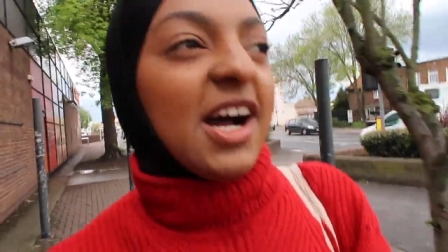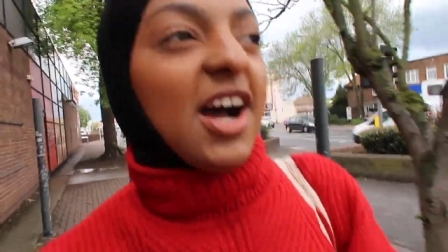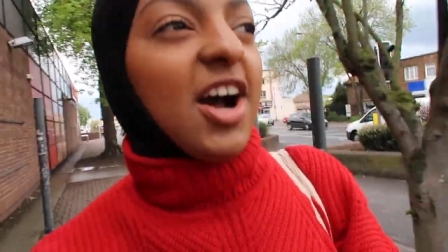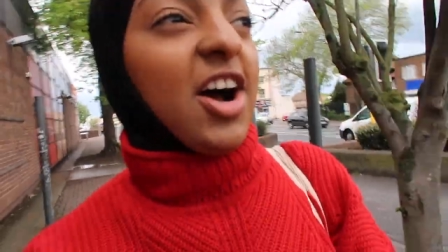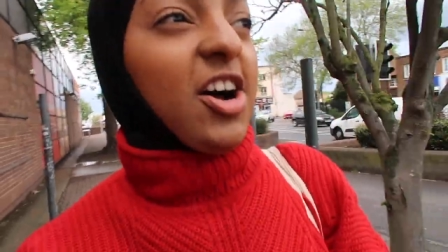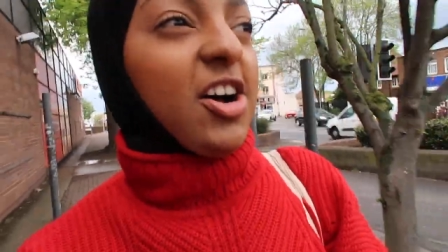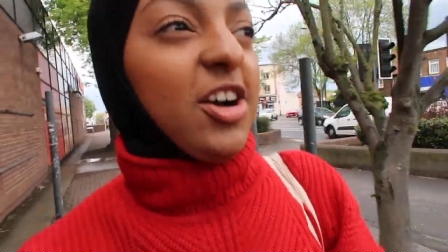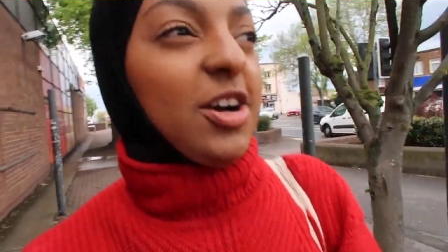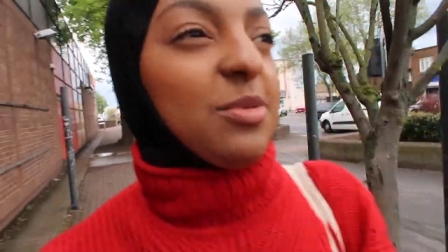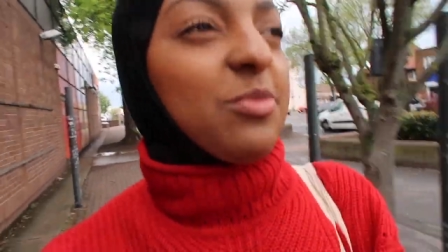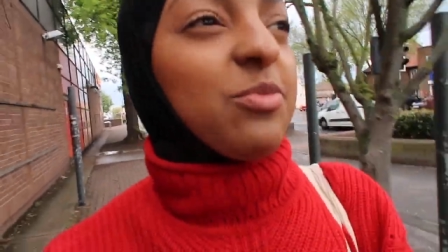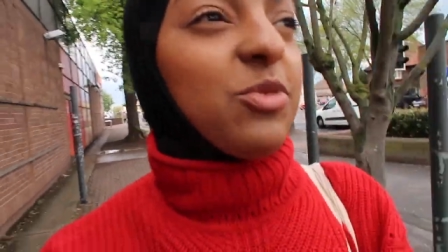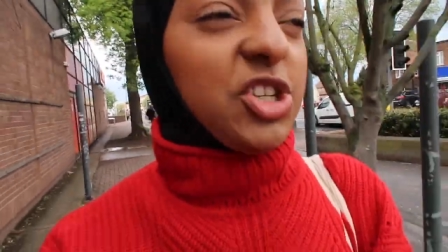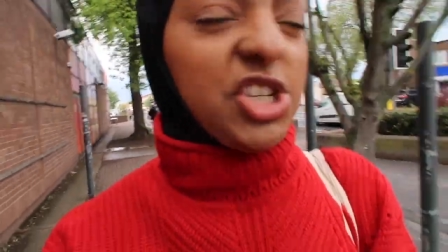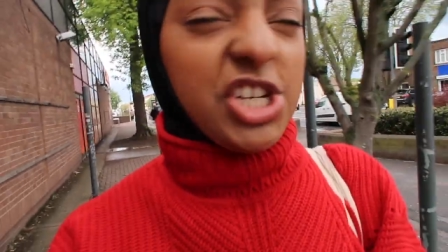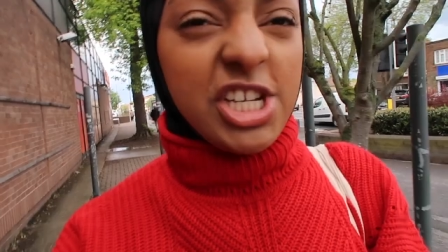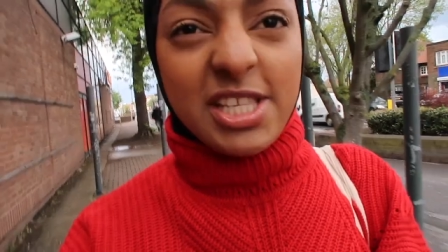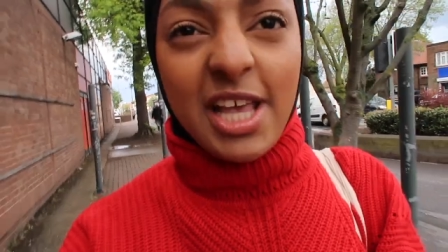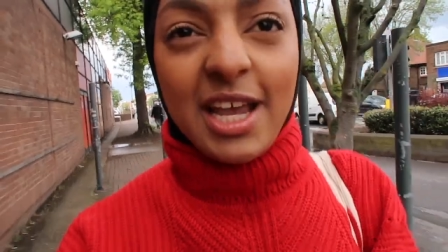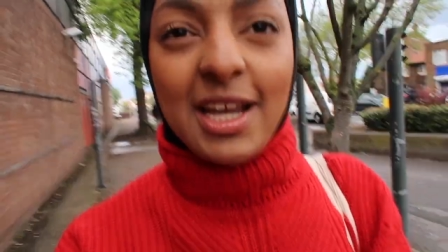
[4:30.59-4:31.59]
uh,
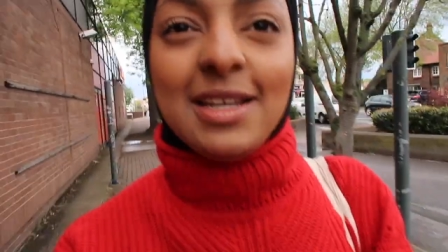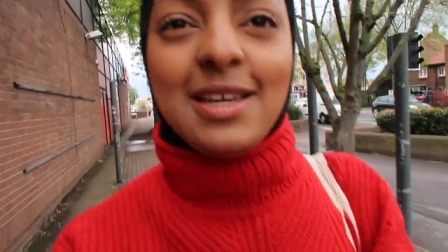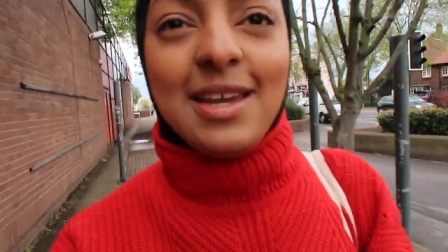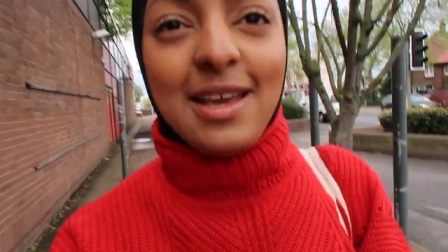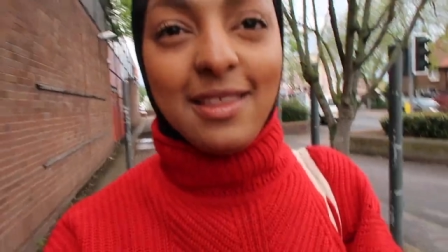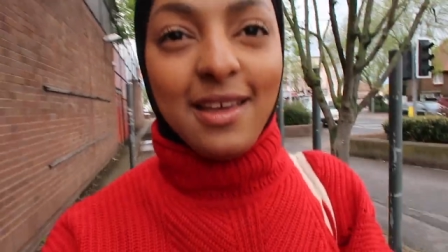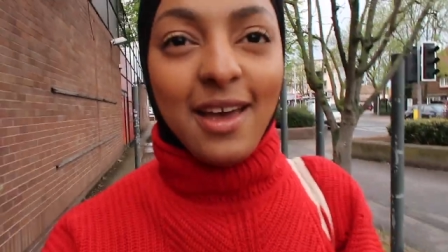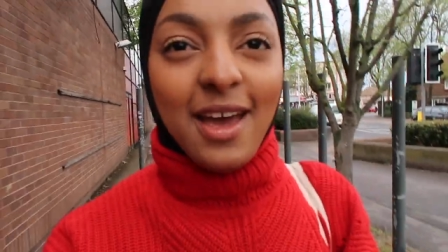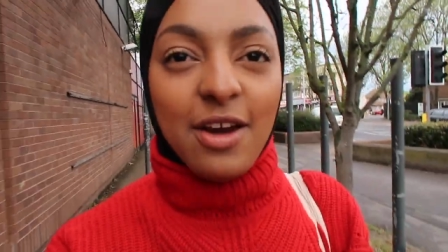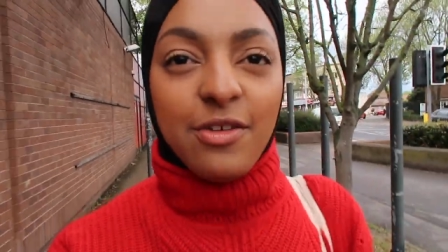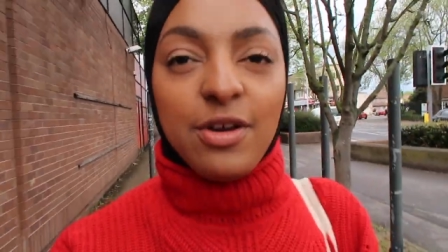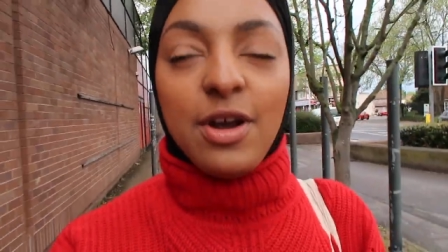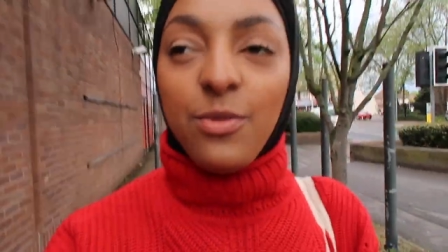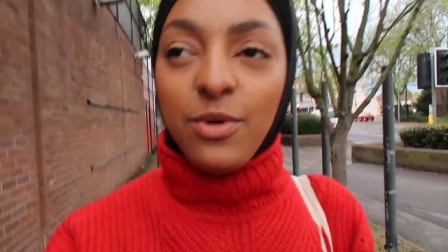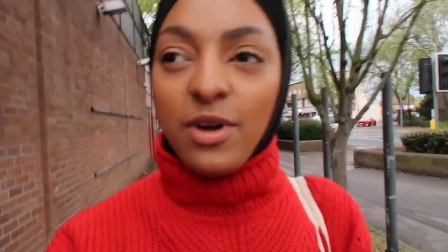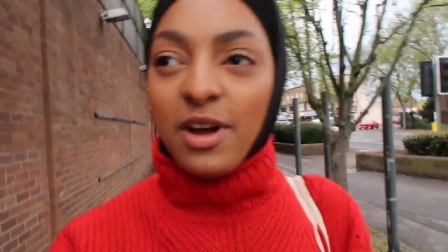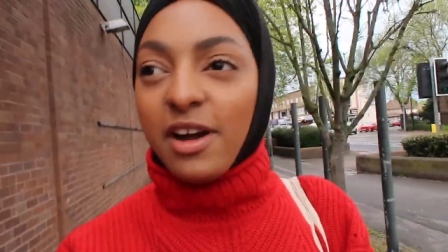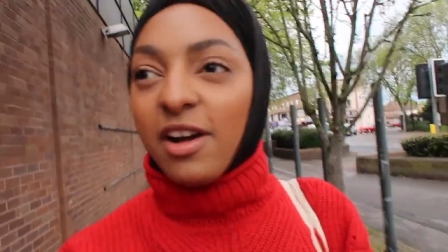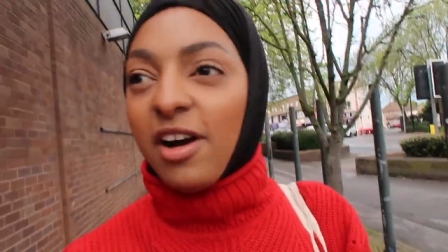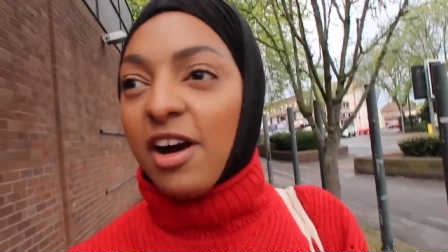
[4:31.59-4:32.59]
which is like near the area
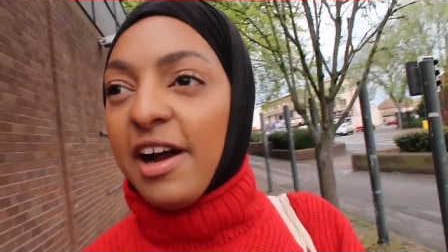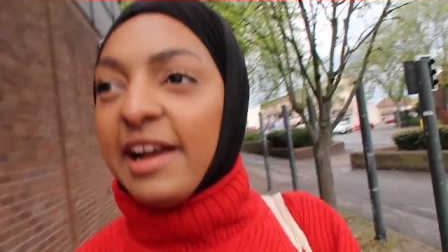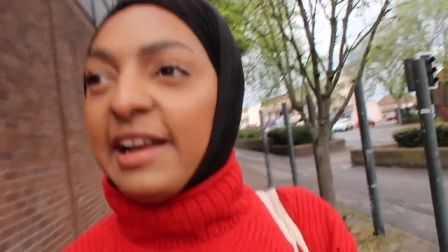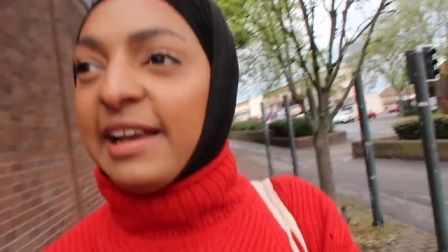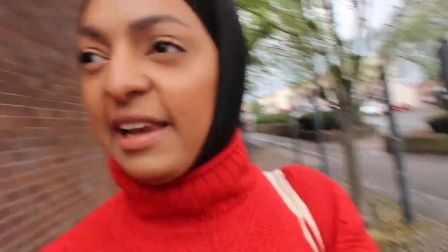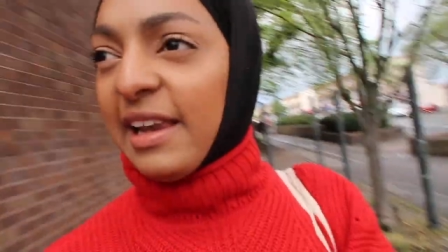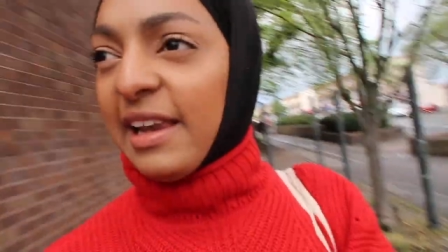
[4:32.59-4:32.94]
where I